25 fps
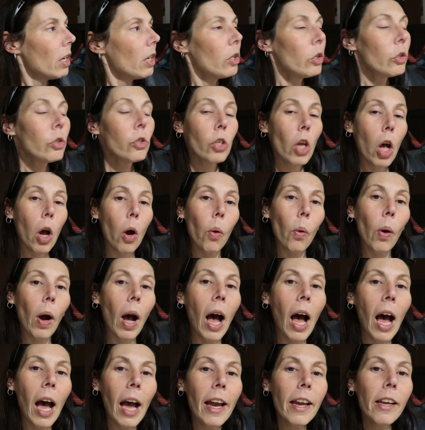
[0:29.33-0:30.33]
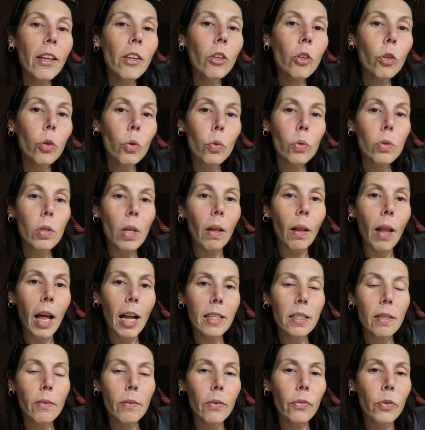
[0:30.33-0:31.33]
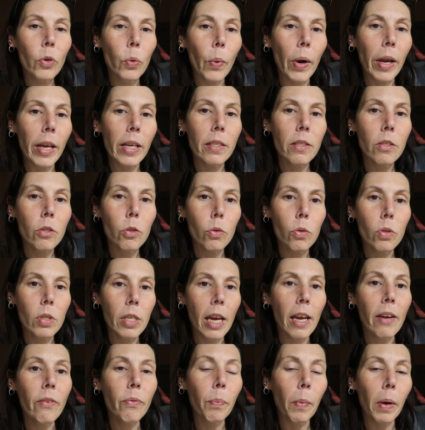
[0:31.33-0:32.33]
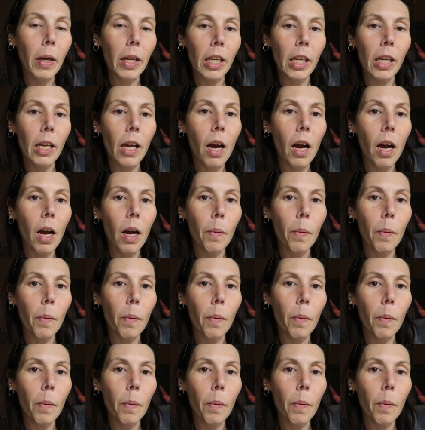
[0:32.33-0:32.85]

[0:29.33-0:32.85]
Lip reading: So I use lots of different ways to save money